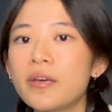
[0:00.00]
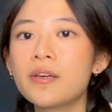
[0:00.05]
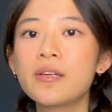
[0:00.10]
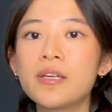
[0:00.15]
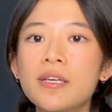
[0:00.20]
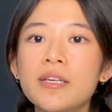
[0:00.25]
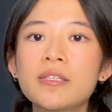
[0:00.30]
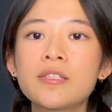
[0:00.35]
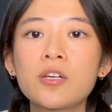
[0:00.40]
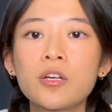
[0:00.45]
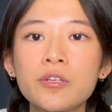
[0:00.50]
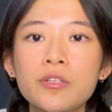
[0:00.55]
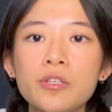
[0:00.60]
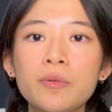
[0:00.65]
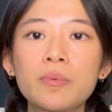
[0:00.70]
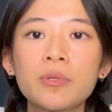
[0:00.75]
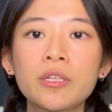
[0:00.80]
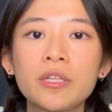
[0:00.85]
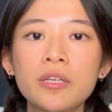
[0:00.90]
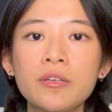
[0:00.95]
It's hard to
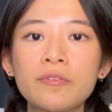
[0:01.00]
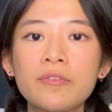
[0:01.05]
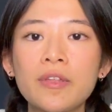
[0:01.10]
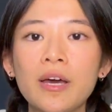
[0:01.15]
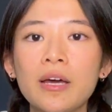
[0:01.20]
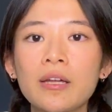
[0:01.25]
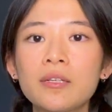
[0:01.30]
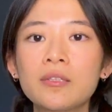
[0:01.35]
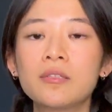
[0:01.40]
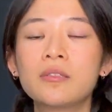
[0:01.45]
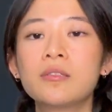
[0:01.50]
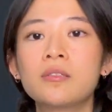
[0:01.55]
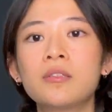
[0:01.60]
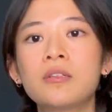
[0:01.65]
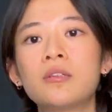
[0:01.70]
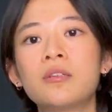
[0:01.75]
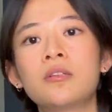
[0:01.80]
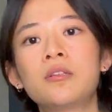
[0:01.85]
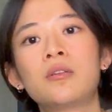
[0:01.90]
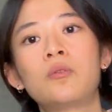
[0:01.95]
believe that,
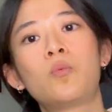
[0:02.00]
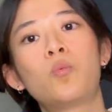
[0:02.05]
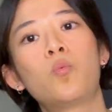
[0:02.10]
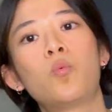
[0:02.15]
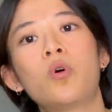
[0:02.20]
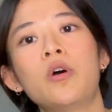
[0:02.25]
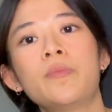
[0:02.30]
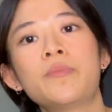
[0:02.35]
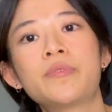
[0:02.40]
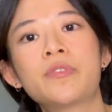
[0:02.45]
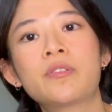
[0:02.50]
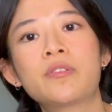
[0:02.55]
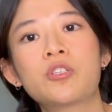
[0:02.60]
whoops,